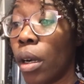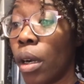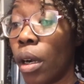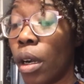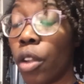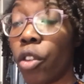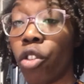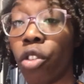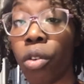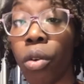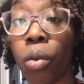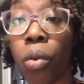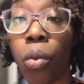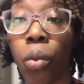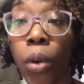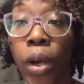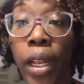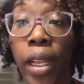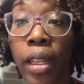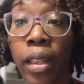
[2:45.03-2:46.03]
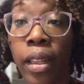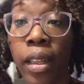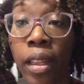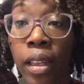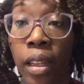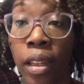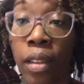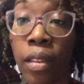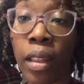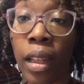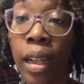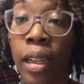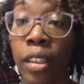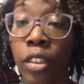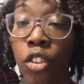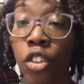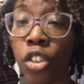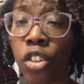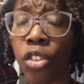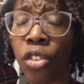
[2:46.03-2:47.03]
So what I did is I
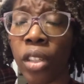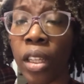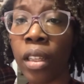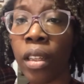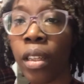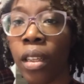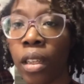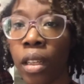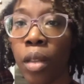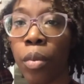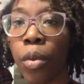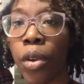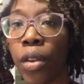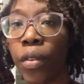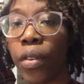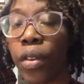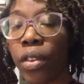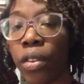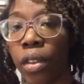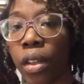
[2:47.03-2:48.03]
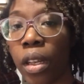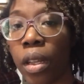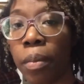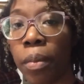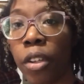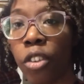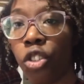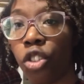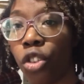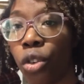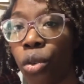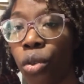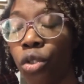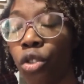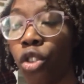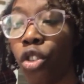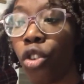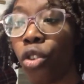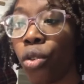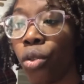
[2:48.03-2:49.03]
think in the previous clip I showed
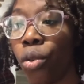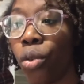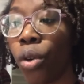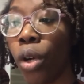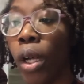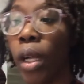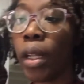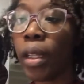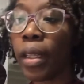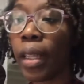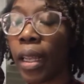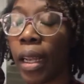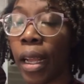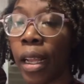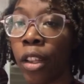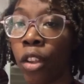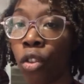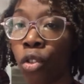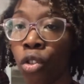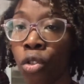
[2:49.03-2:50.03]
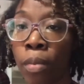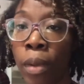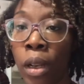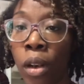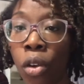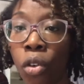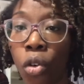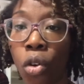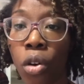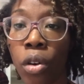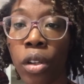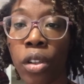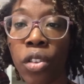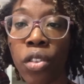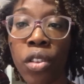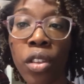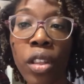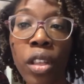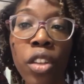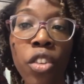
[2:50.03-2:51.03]
you that I used my longest
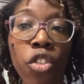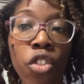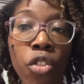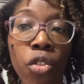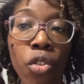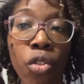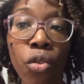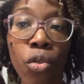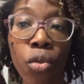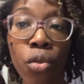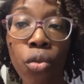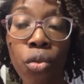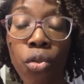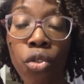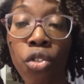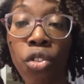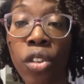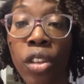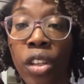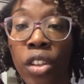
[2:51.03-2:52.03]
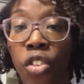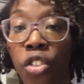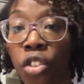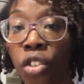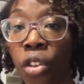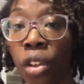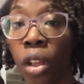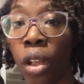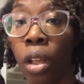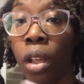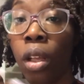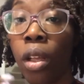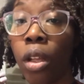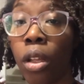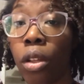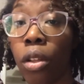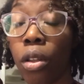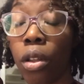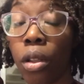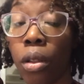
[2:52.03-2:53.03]
stitch to stitch
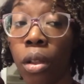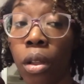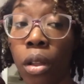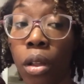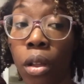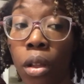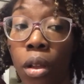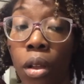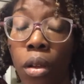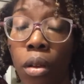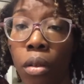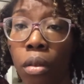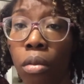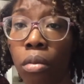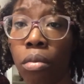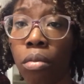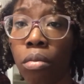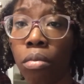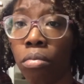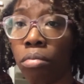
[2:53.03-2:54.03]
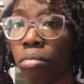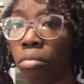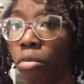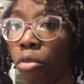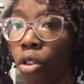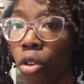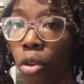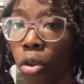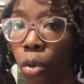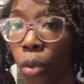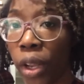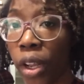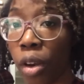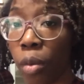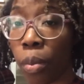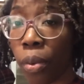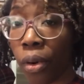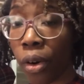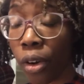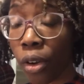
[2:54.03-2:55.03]
the greater
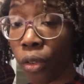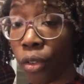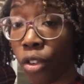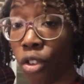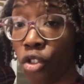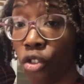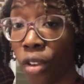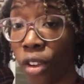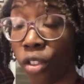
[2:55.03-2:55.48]
part of the dress